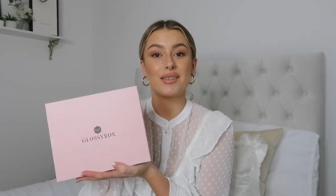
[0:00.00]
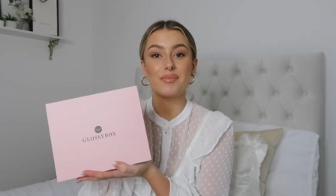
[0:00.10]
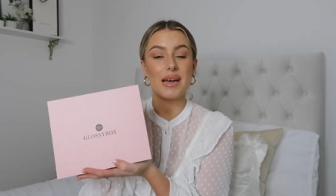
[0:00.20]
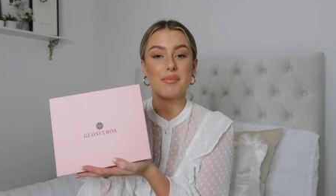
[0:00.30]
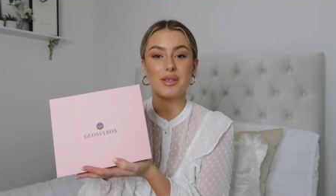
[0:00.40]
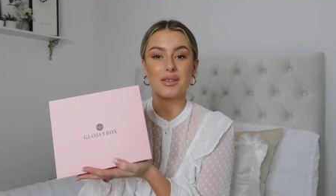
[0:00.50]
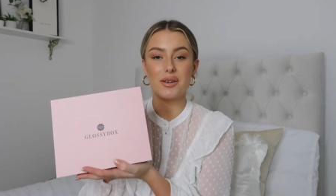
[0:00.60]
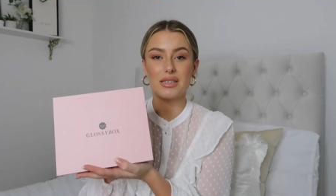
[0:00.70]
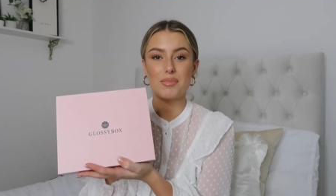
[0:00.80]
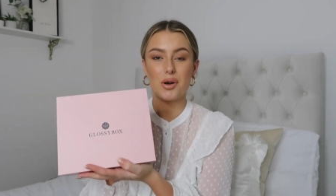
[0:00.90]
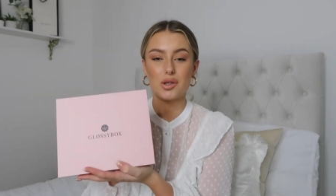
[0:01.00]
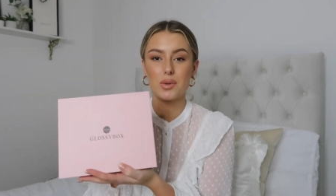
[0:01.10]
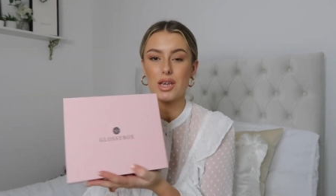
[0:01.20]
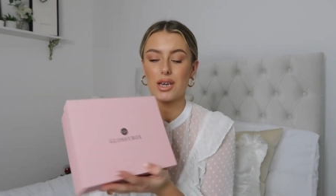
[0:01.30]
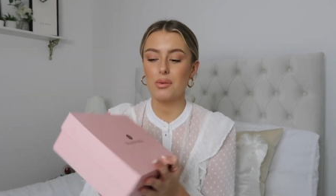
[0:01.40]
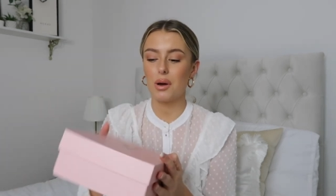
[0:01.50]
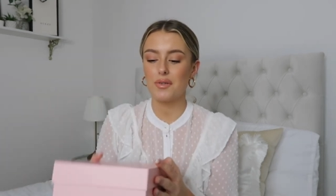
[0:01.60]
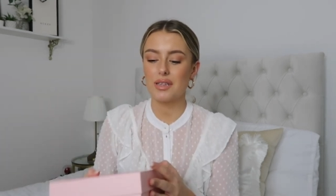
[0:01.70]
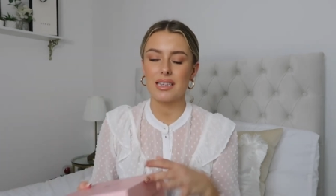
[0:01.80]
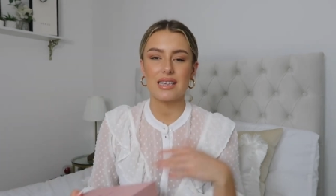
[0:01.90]
September's Glossybox with you.
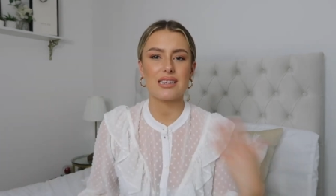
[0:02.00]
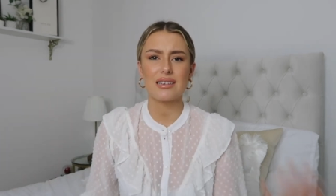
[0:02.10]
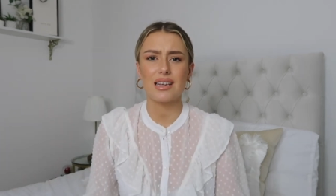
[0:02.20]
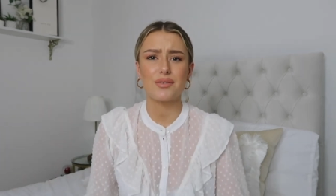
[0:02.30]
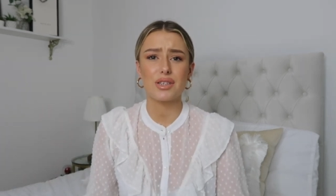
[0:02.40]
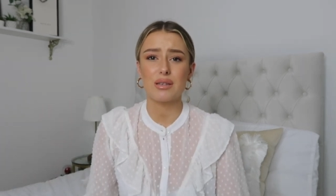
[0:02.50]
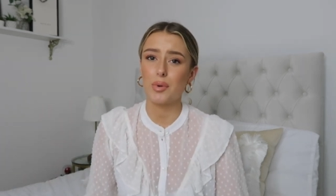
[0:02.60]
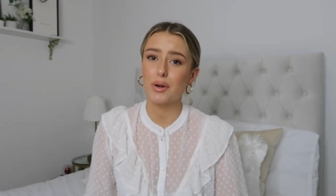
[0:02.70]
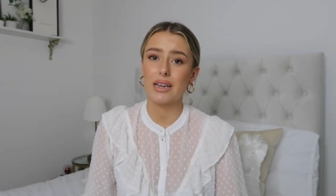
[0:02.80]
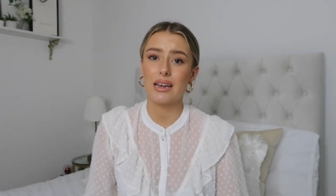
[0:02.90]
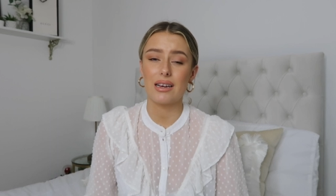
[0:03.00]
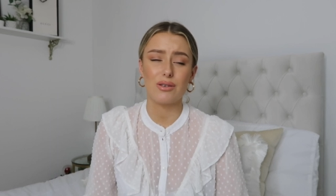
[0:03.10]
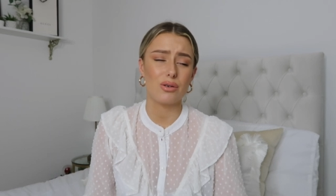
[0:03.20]
Obviously this is kind of a spoiler,